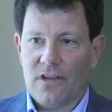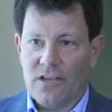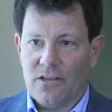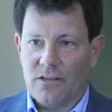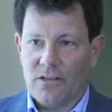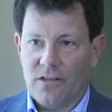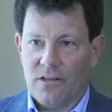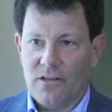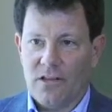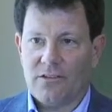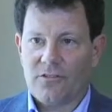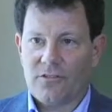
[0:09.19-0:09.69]

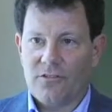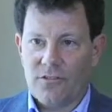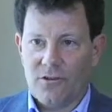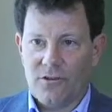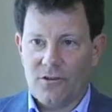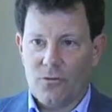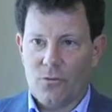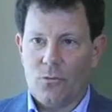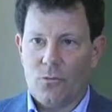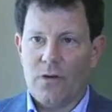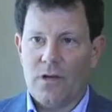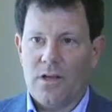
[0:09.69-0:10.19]
unless
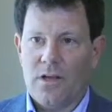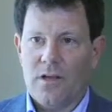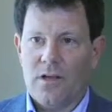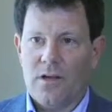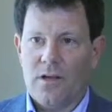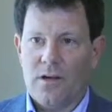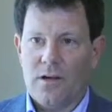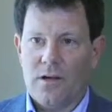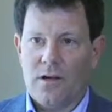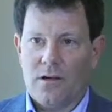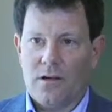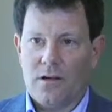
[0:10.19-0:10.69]
you
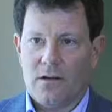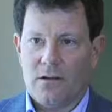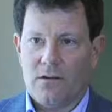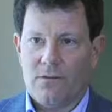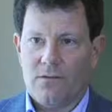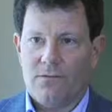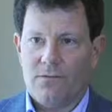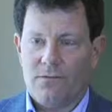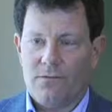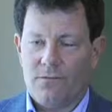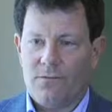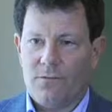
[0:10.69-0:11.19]

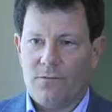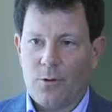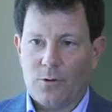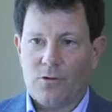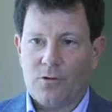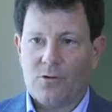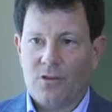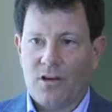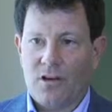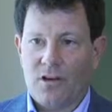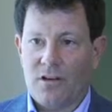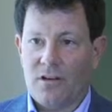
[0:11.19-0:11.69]

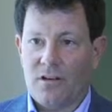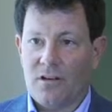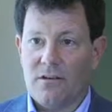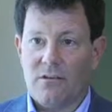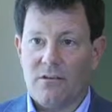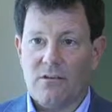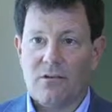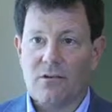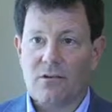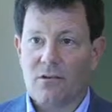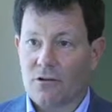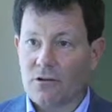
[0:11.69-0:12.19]
focus
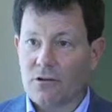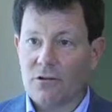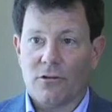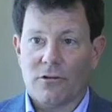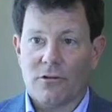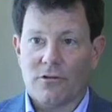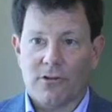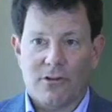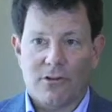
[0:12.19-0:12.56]
on girls.